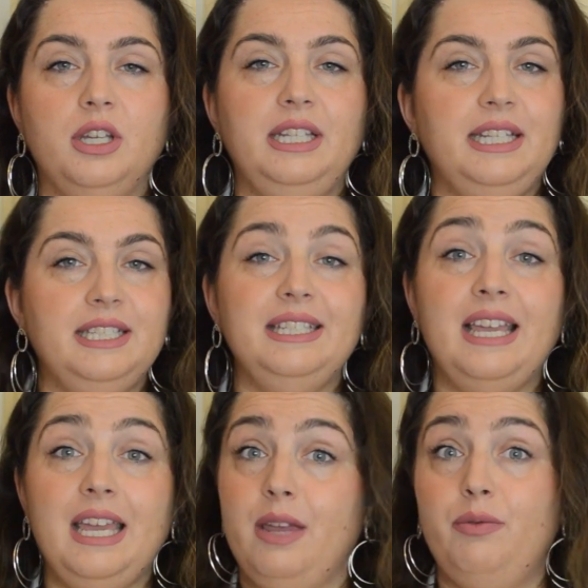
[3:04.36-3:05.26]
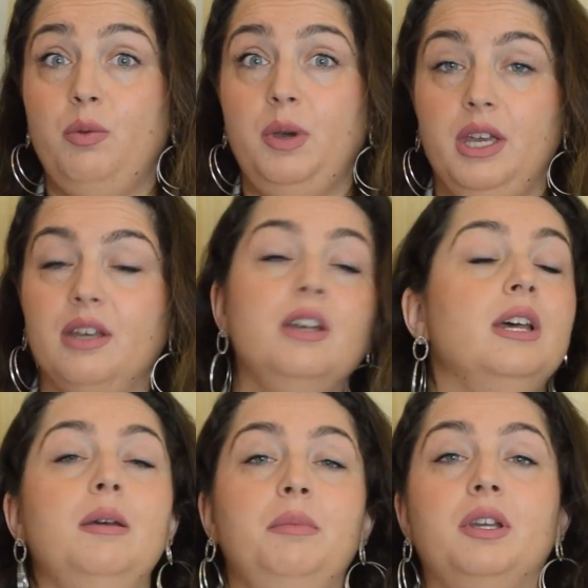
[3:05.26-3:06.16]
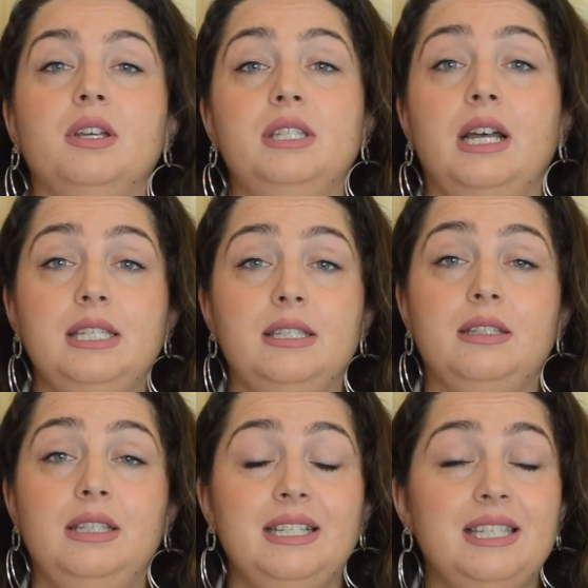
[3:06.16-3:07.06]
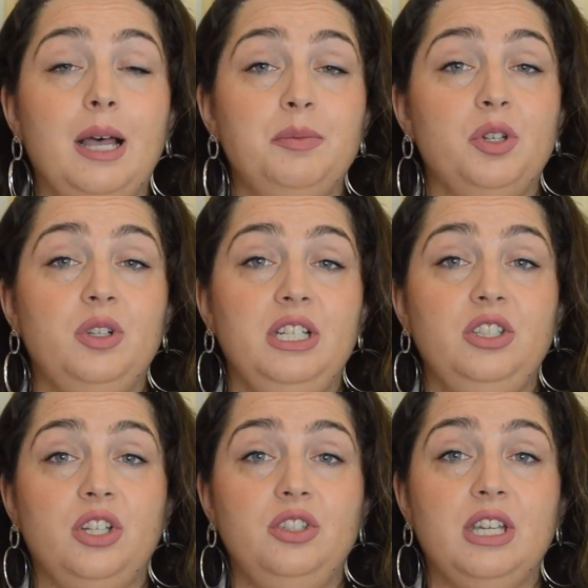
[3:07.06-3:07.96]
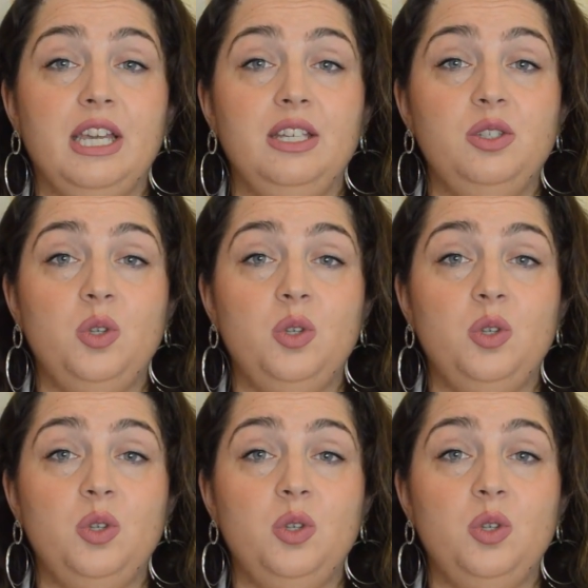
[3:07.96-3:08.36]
an 18 everywhere, because that's absolutely not the case.